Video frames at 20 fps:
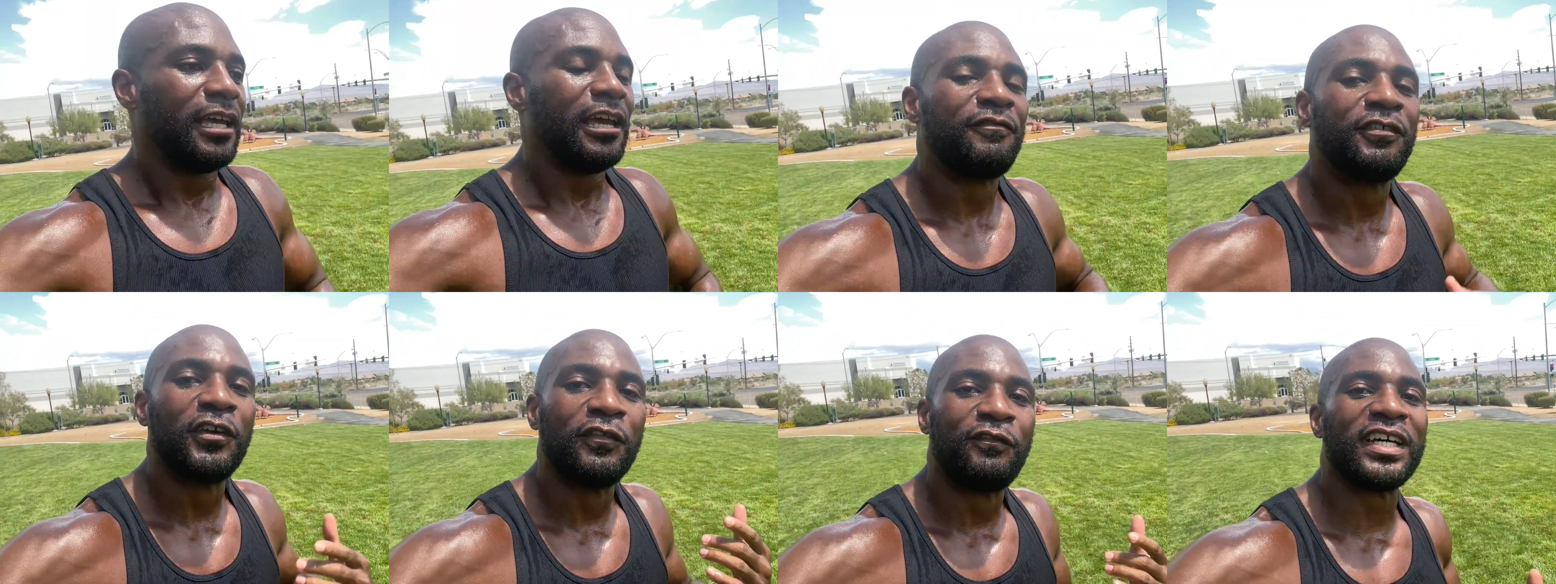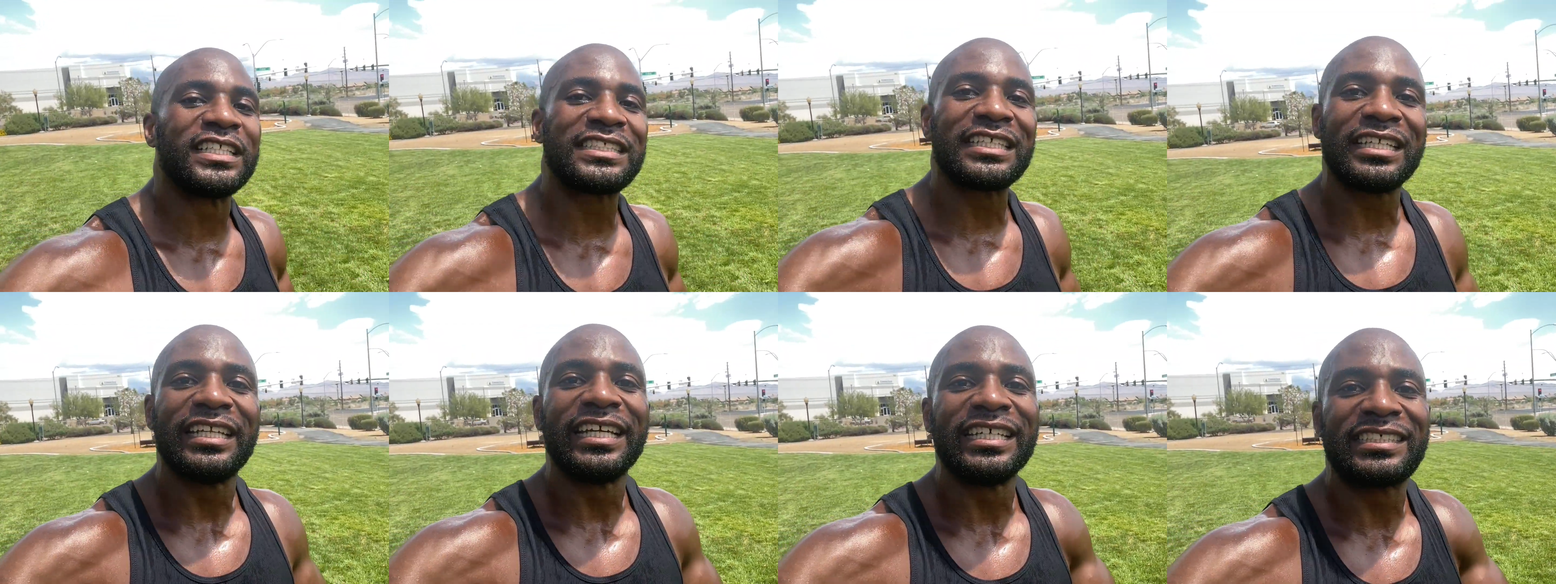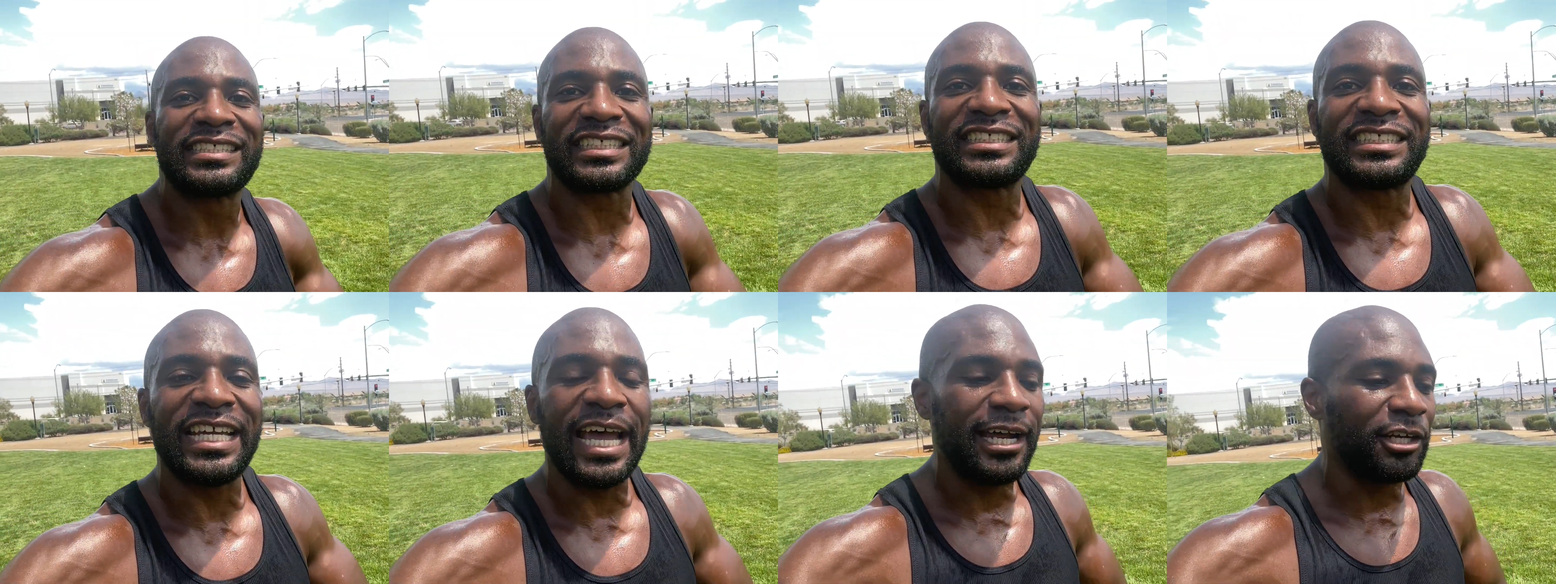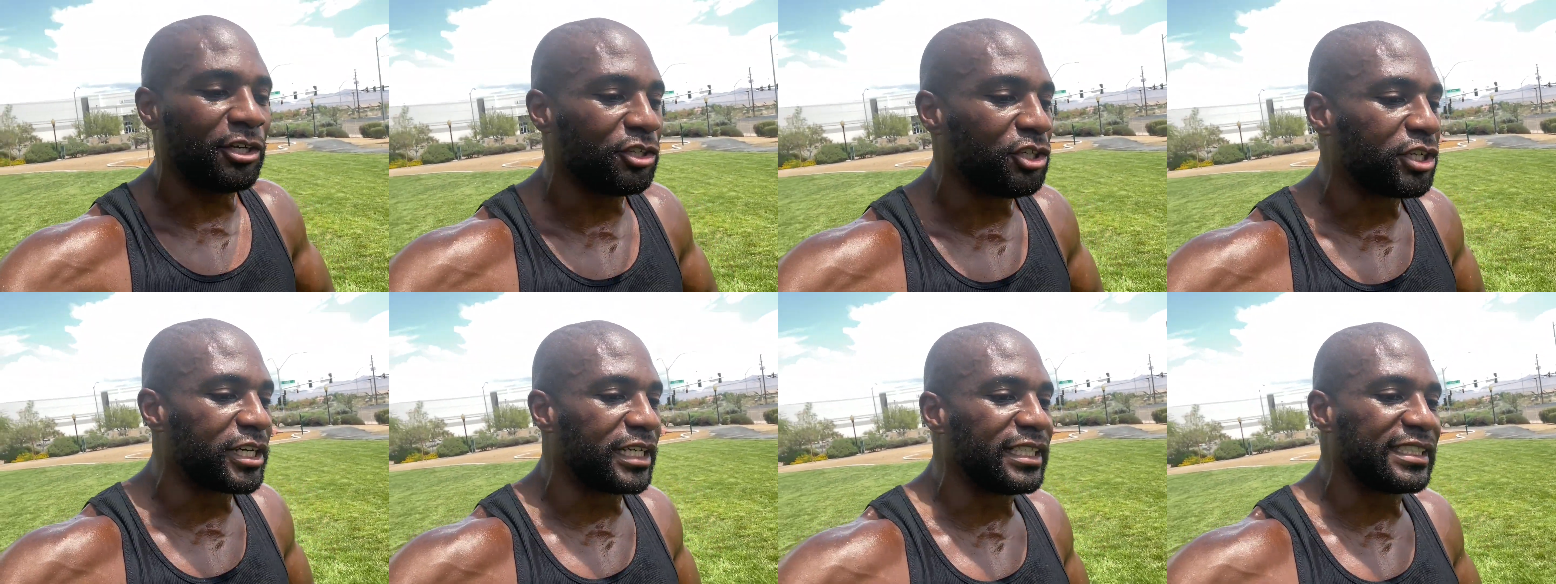If you visit Lisa's channel,
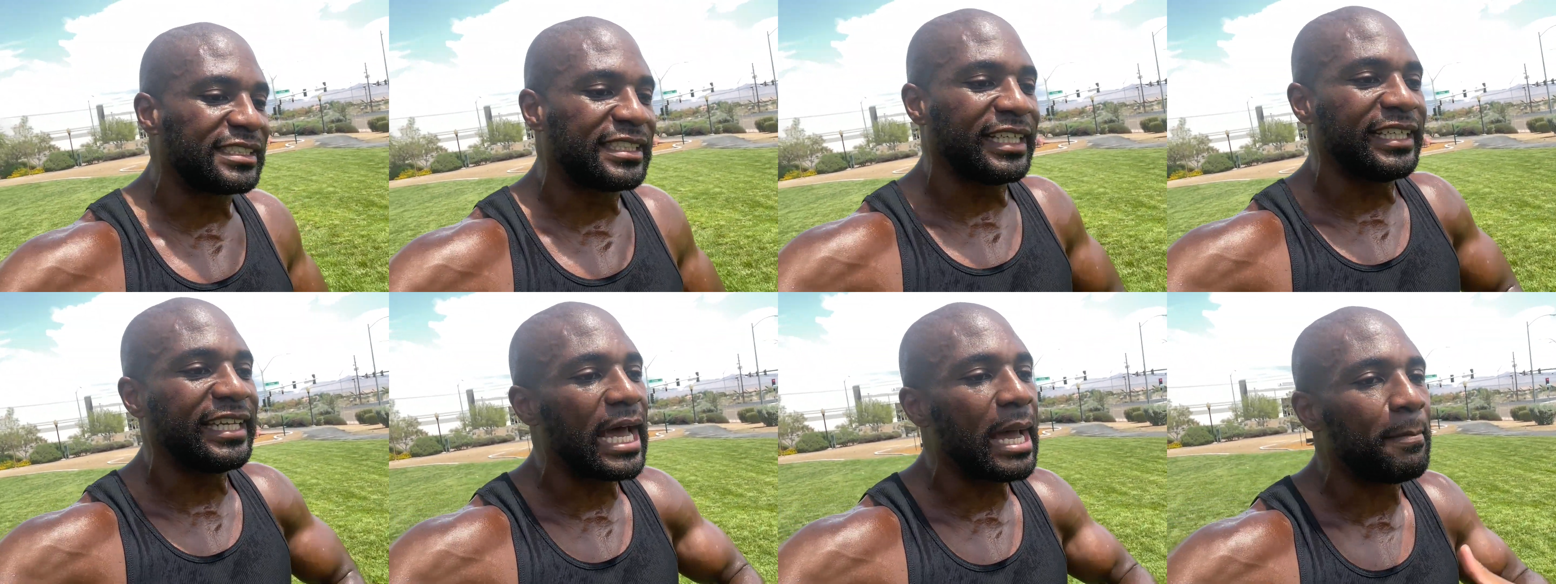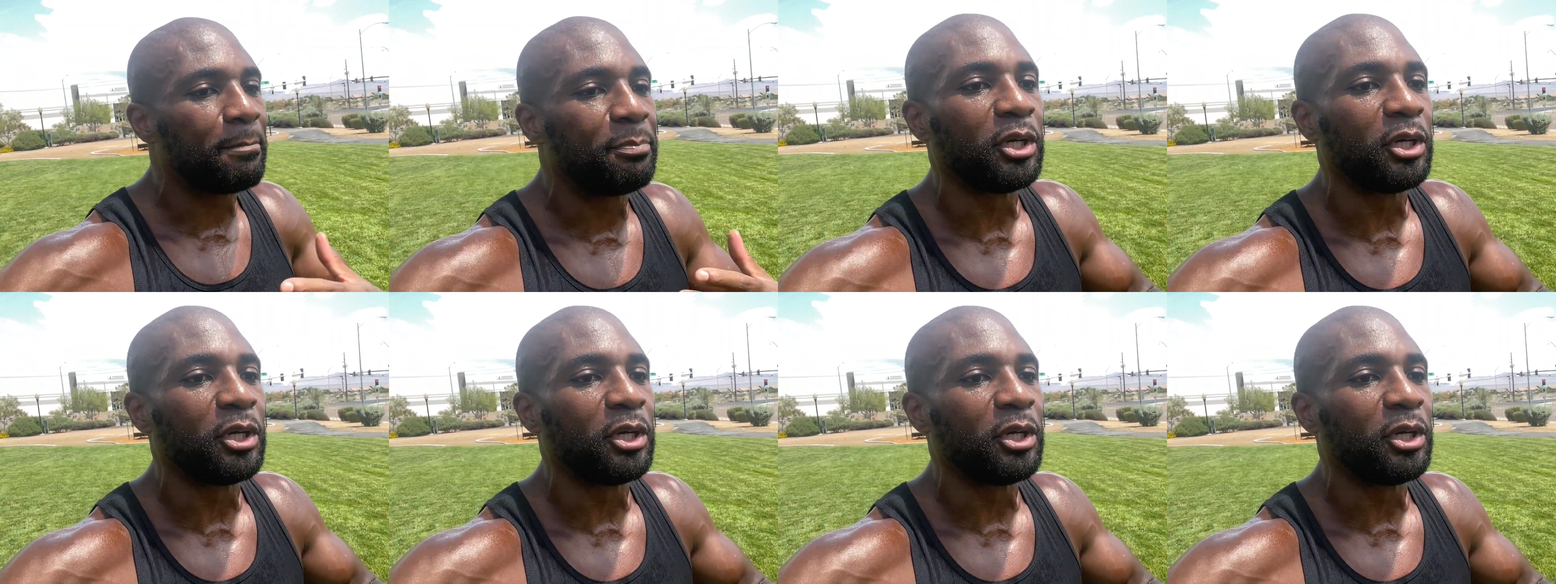you're gonna see that